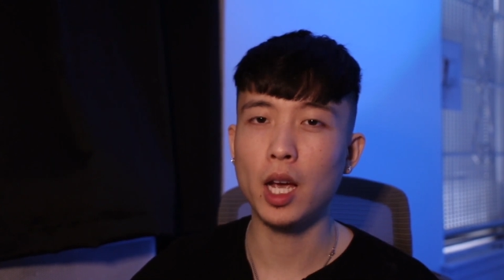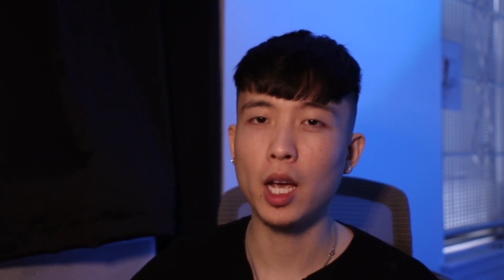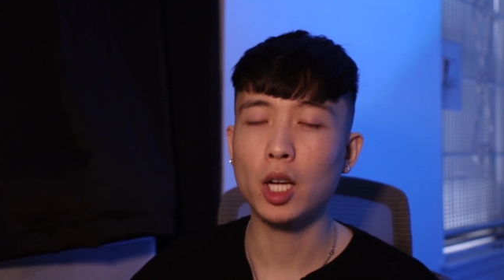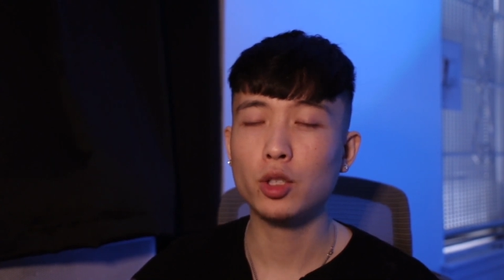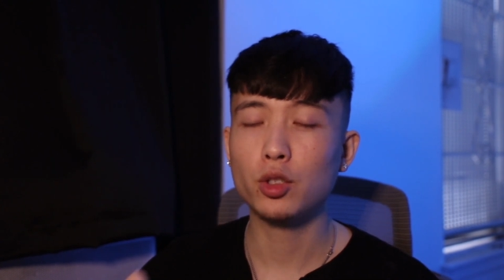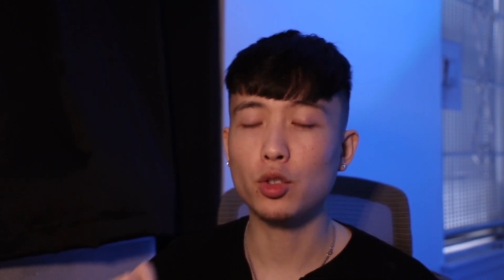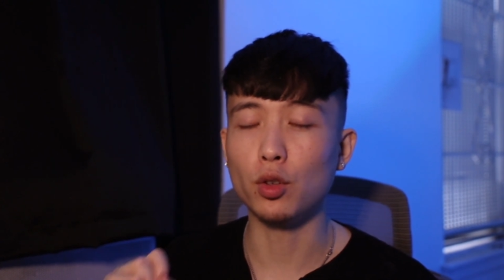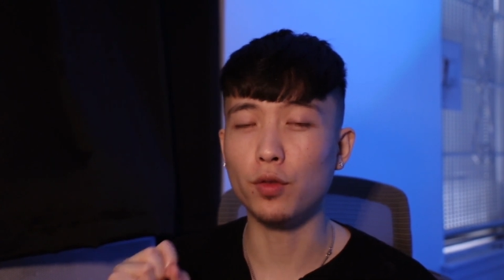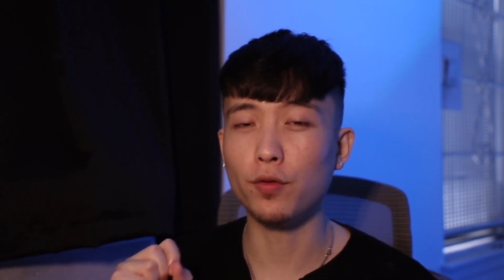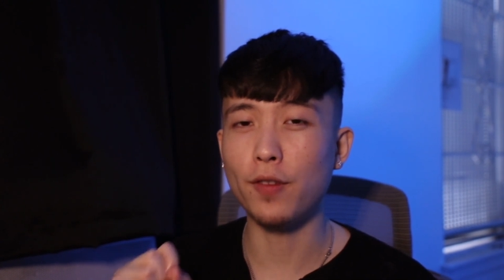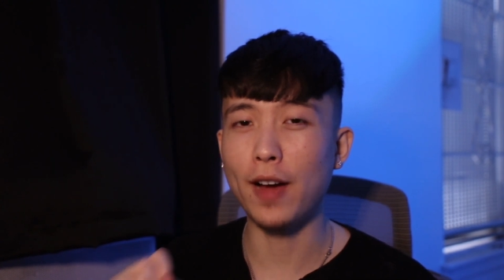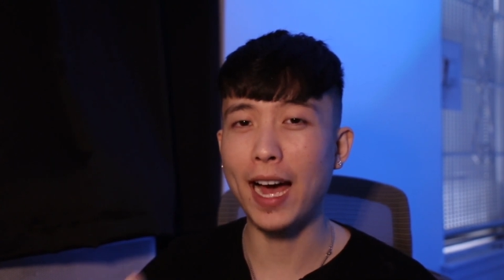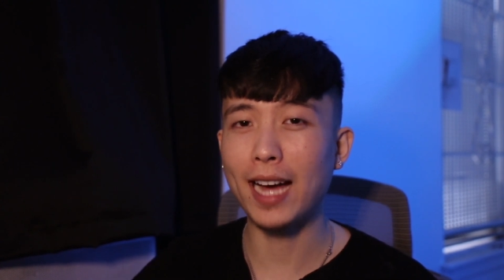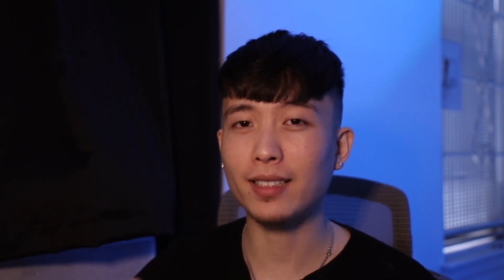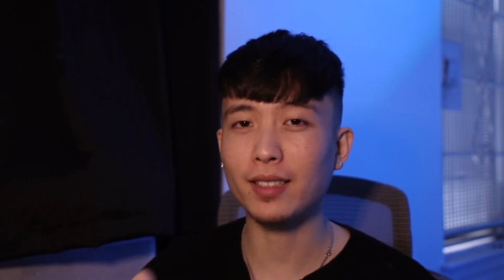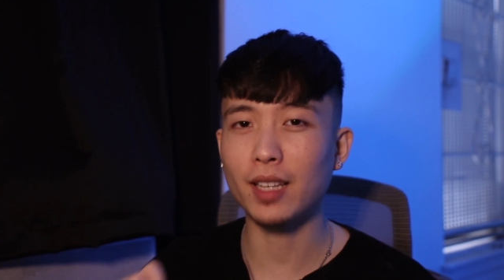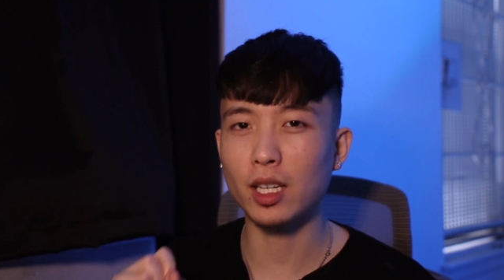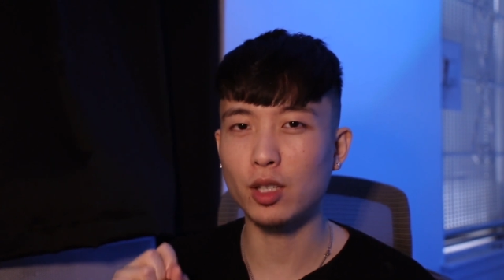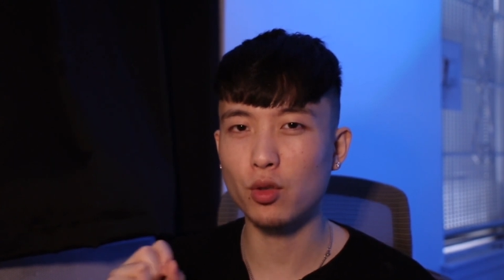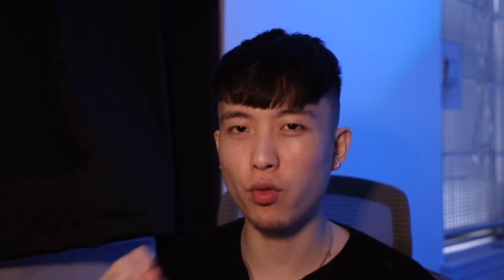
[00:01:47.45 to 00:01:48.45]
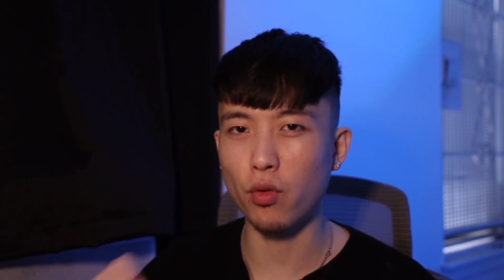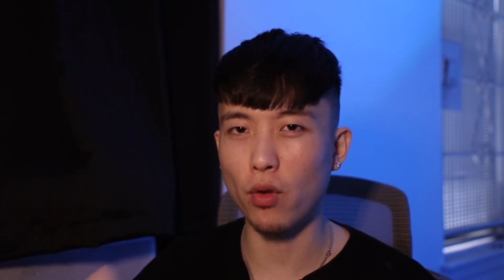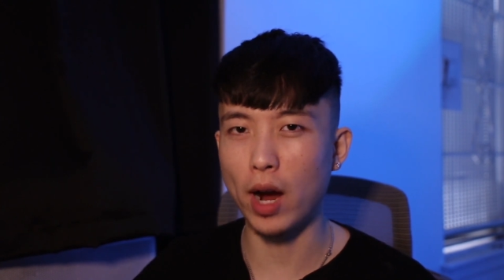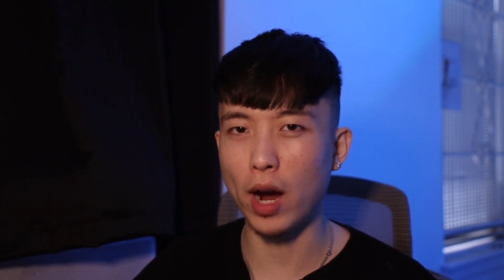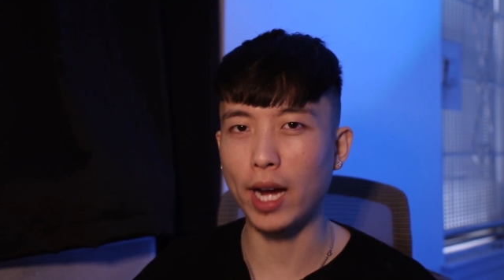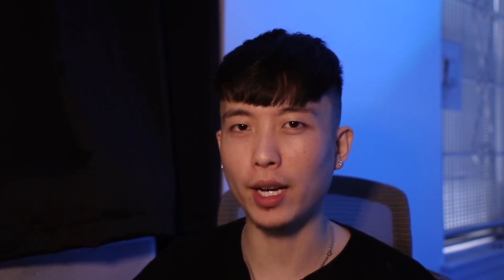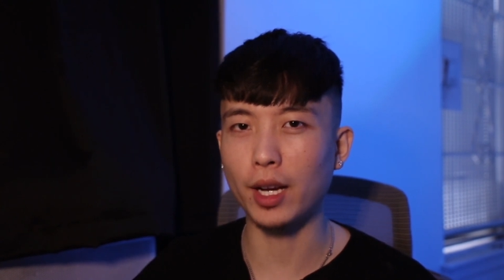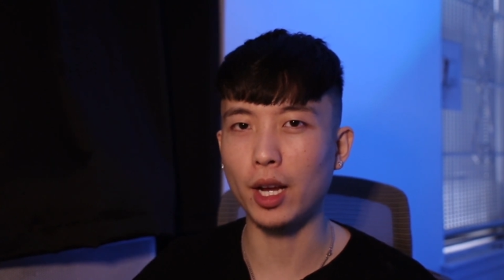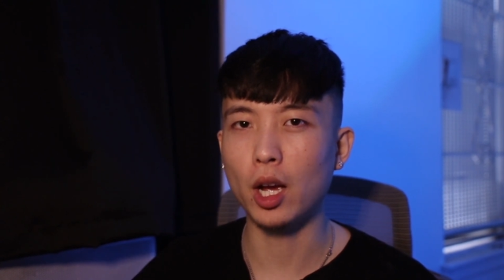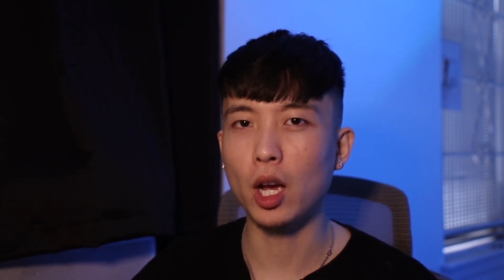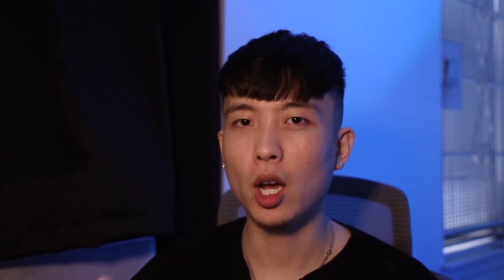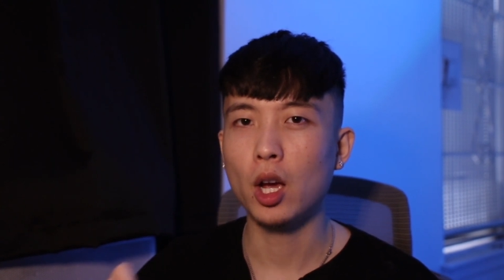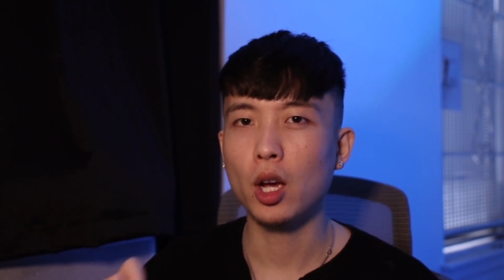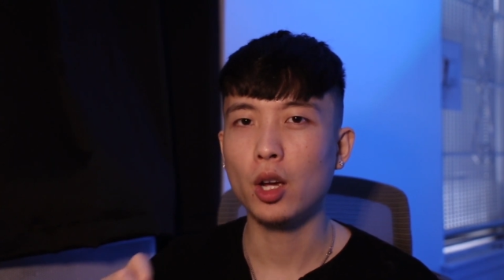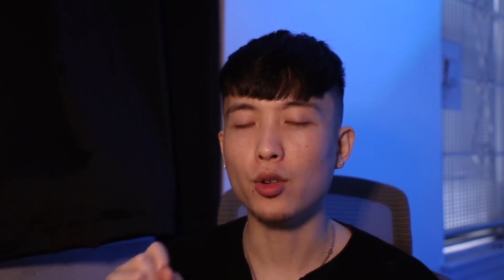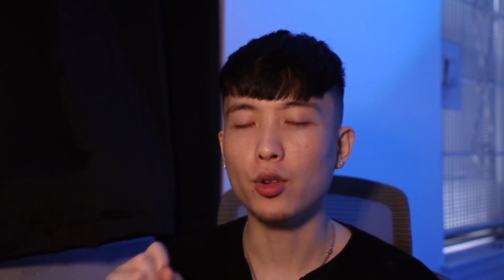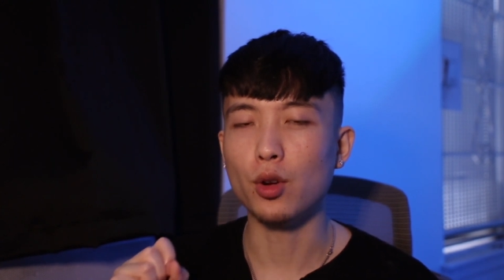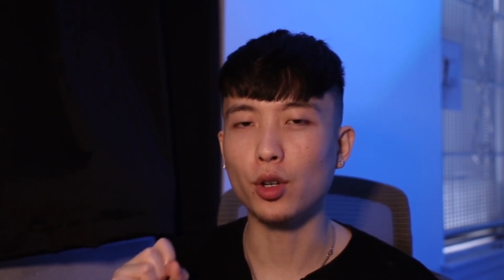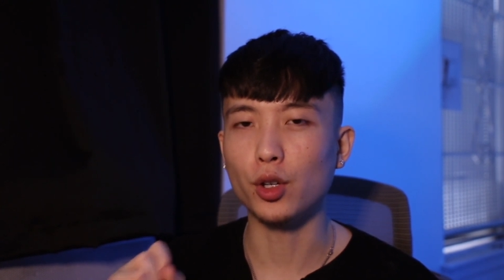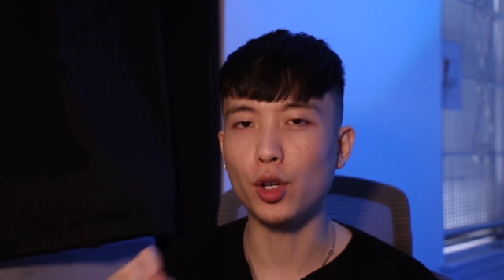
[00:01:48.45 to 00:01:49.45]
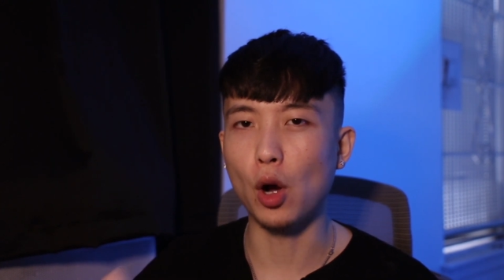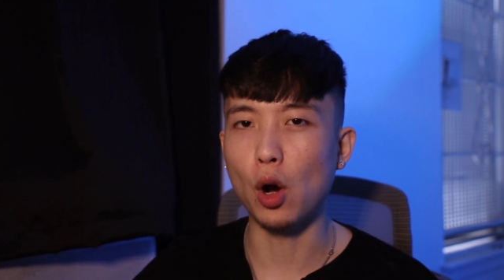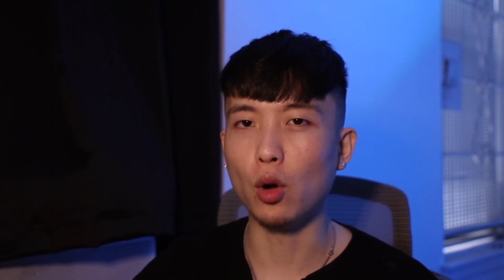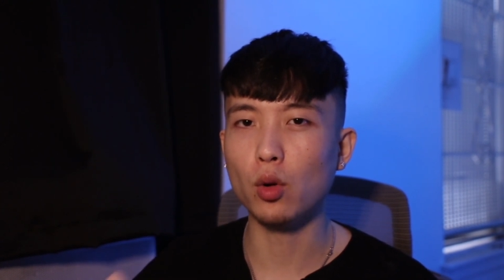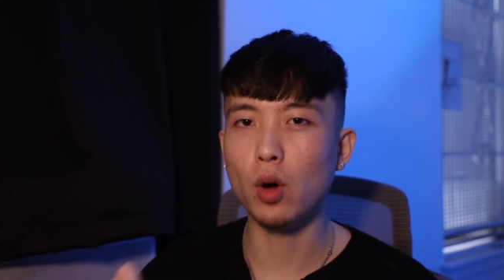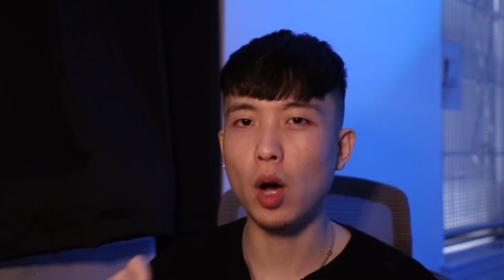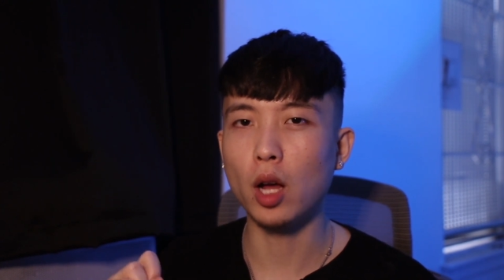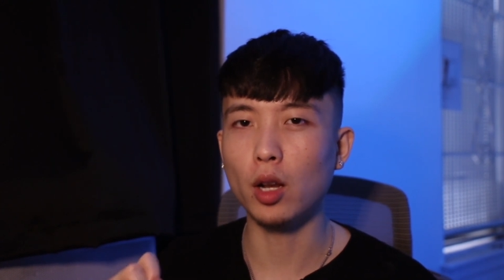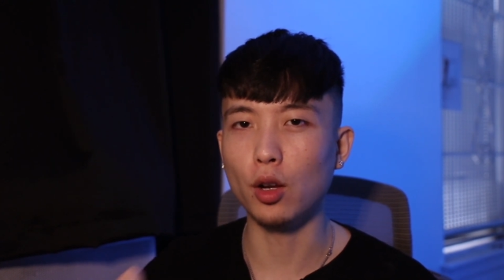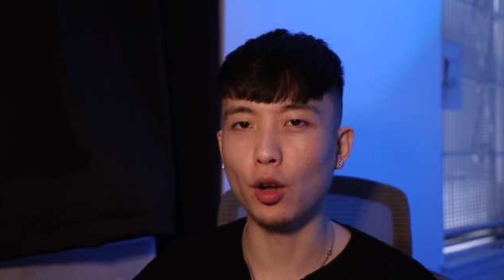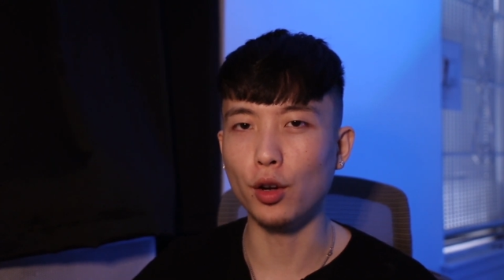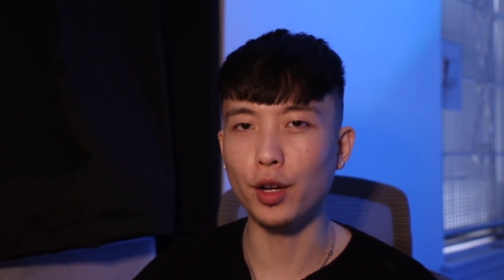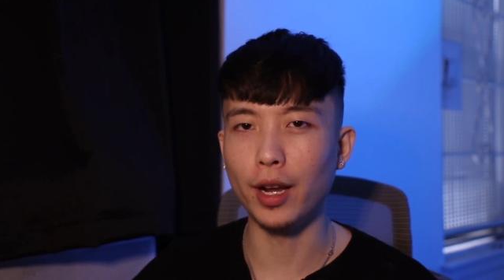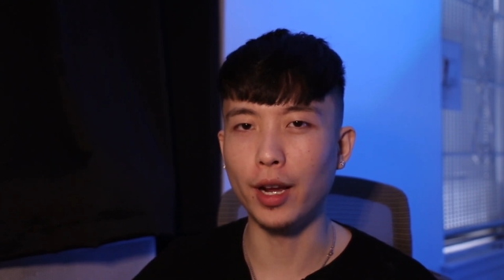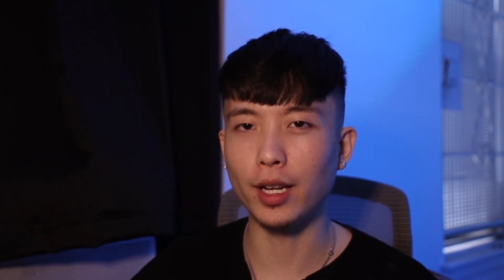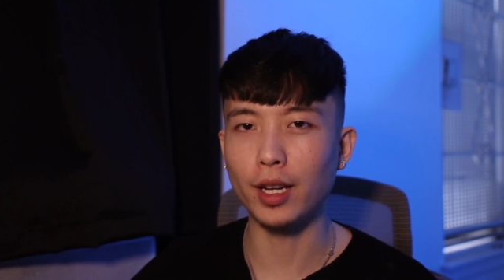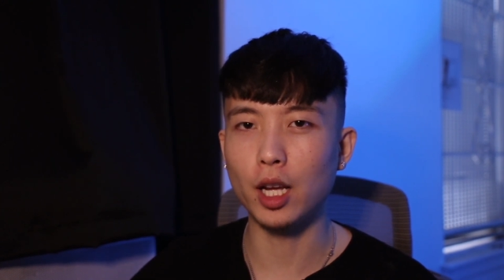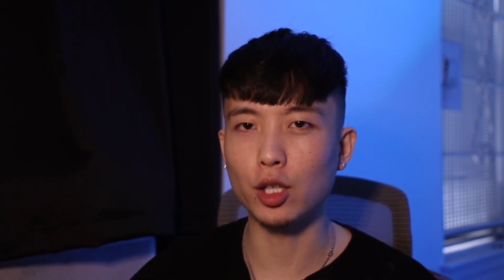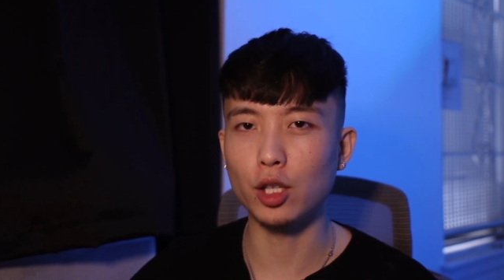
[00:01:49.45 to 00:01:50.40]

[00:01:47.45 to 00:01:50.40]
to fast-track your Go learning